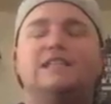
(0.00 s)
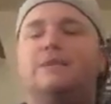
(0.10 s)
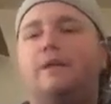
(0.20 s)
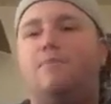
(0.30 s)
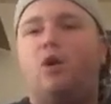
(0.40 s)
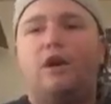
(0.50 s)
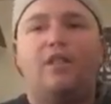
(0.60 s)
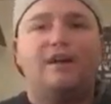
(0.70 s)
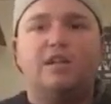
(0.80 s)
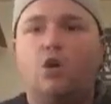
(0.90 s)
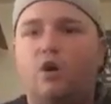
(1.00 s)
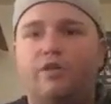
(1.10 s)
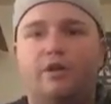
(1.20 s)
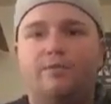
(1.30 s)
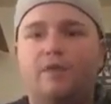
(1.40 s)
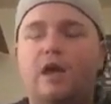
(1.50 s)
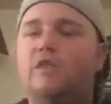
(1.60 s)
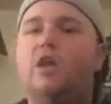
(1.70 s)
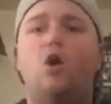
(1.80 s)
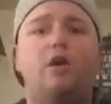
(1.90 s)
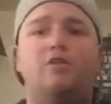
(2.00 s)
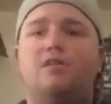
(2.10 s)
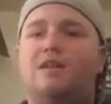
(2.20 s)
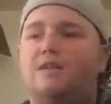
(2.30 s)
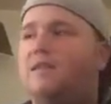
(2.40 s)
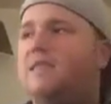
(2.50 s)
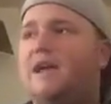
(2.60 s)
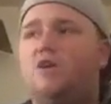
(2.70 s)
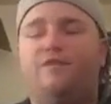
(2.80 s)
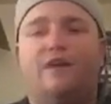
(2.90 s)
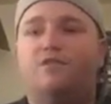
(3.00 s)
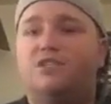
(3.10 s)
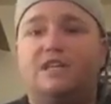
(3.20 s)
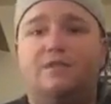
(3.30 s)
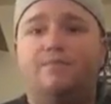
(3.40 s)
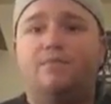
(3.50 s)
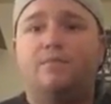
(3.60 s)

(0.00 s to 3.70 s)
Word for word: it's gonna be a party like no other, no other than that you've ever seen.